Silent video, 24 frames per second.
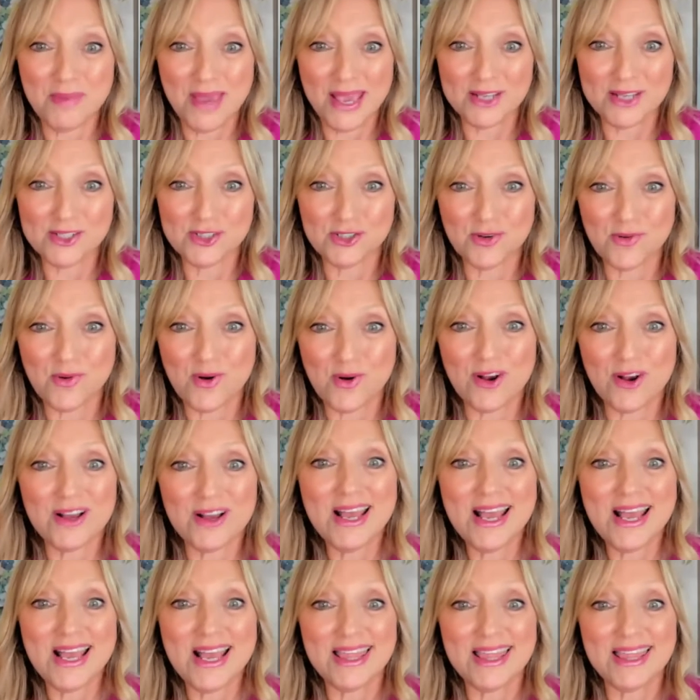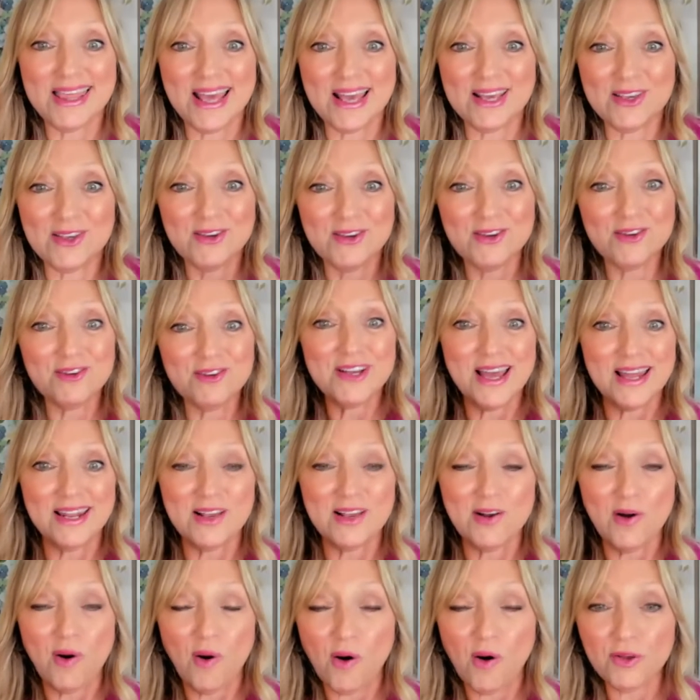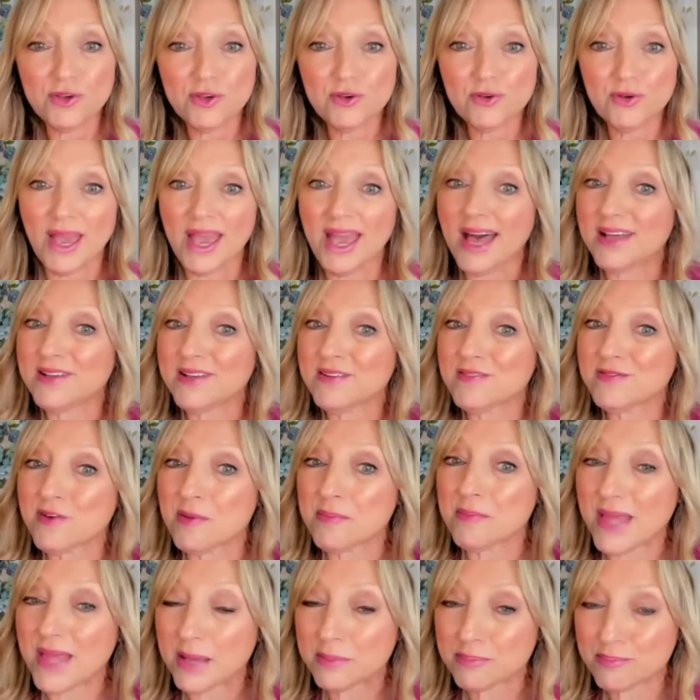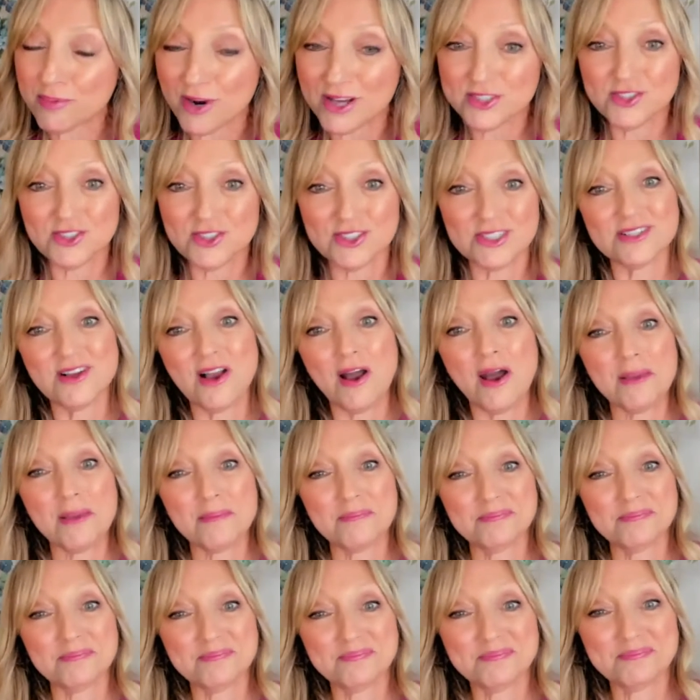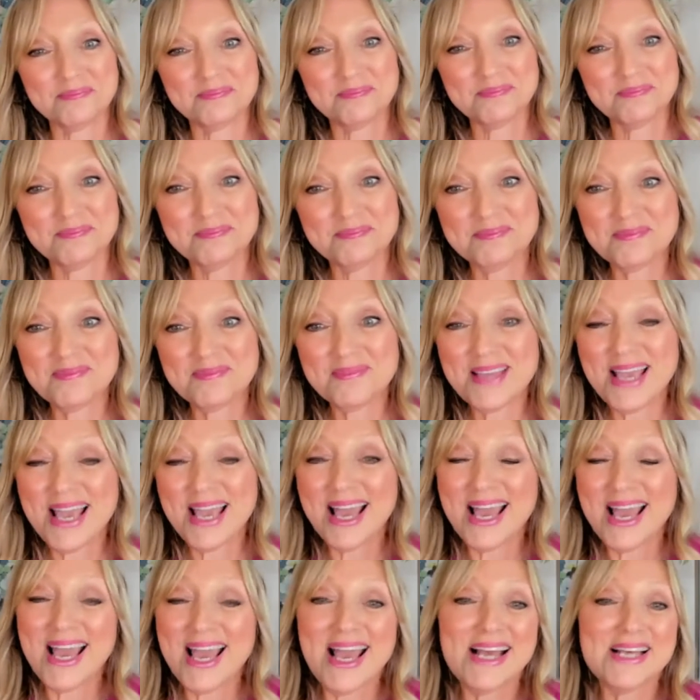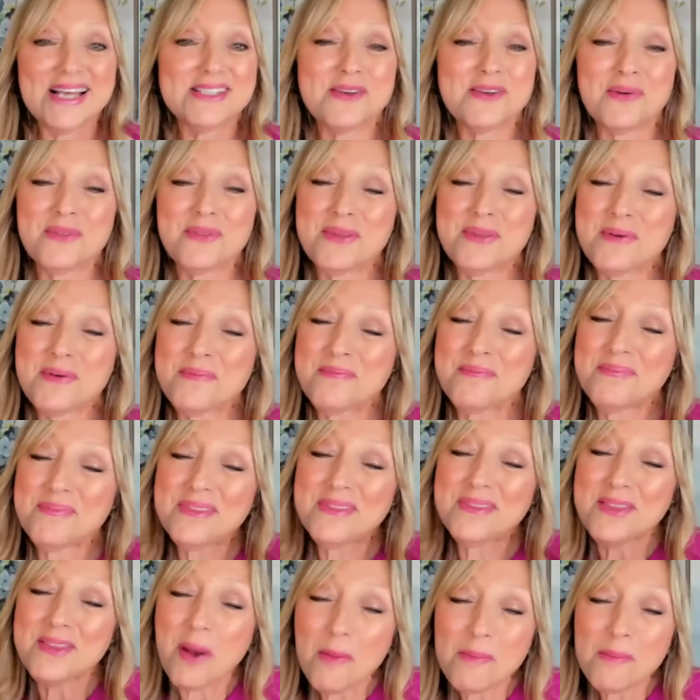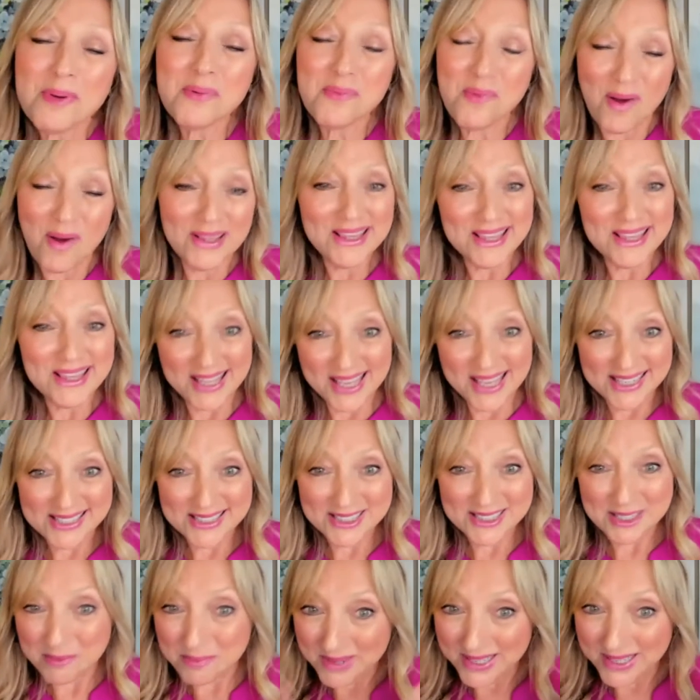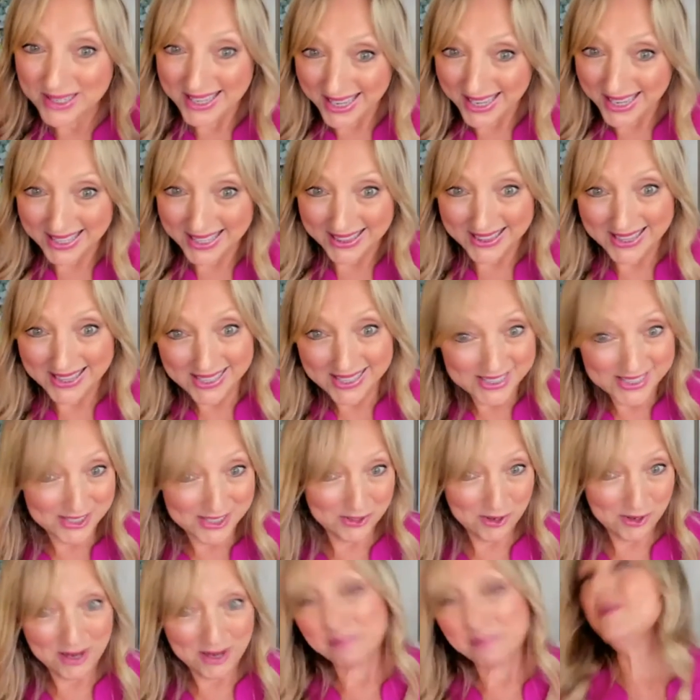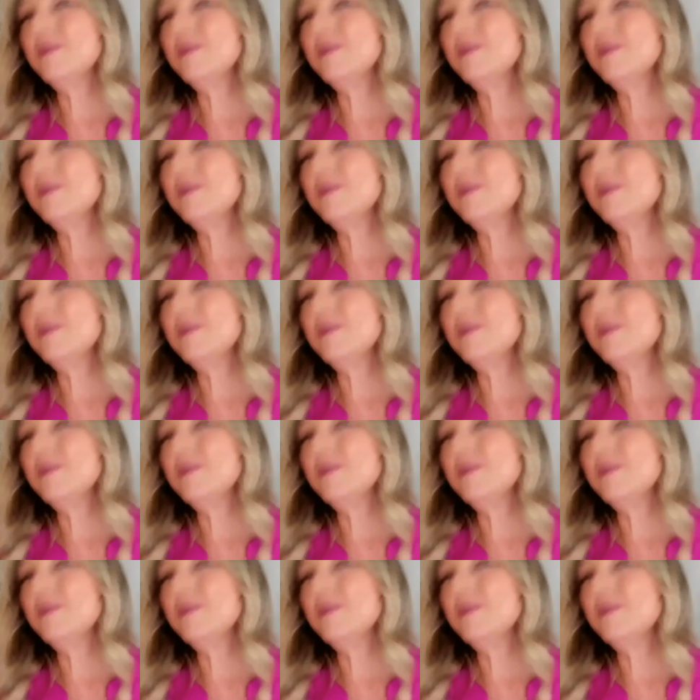sure that you're getting all you can from that precious time. So the number one thing to begin this trip